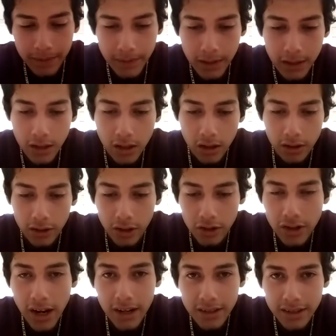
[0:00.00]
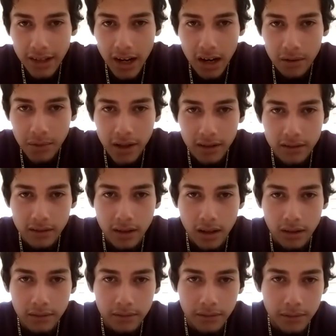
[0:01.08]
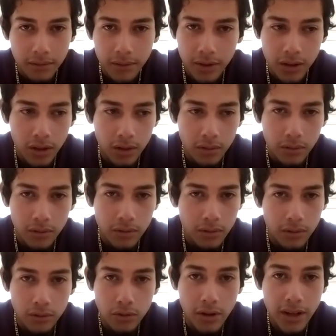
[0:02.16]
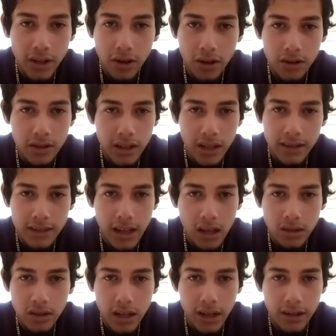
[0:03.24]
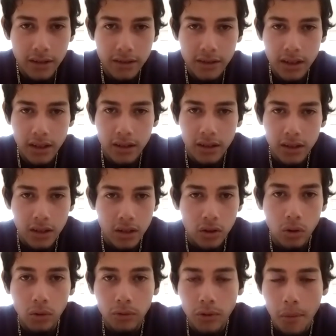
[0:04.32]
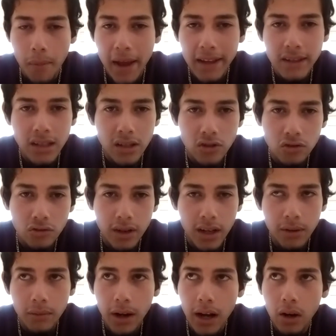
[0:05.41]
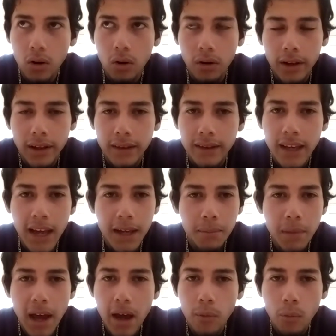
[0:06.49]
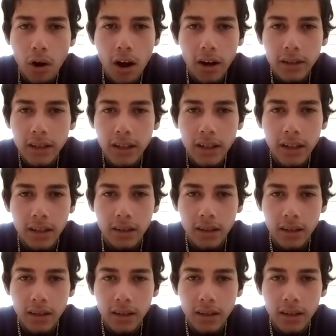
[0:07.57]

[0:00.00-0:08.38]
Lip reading: And they're trying to scare me and stuff. Tweakers and Southsiders, and dude from 18th Street, when I go in, dead man walking.